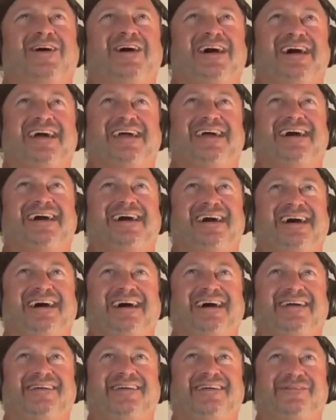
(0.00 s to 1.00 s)

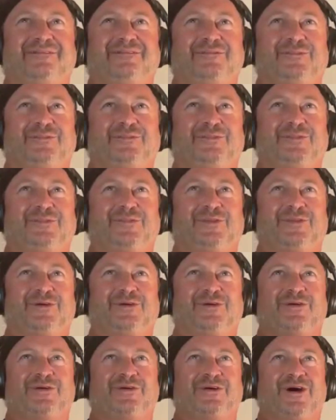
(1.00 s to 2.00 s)
I've
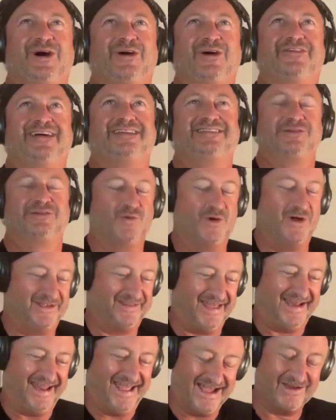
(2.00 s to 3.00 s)
had to
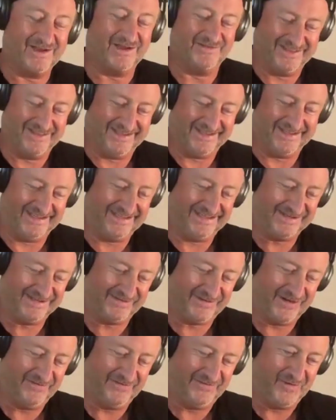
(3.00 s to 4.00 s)
work that out over the years
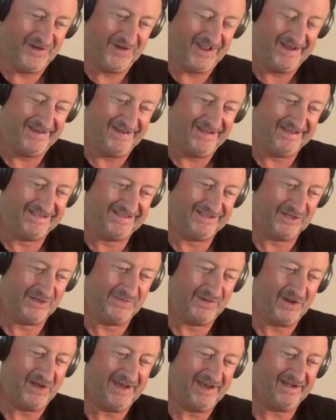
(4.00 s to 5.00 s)
of what I need to do,
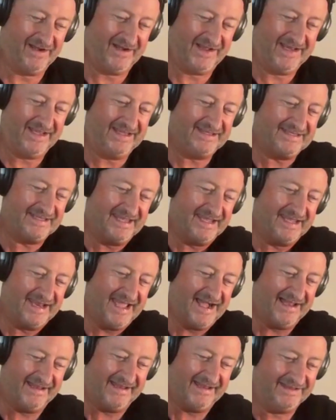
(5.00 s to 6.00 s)
but I need to get
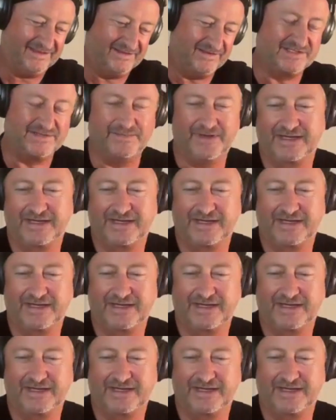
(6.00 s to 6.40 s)
out and do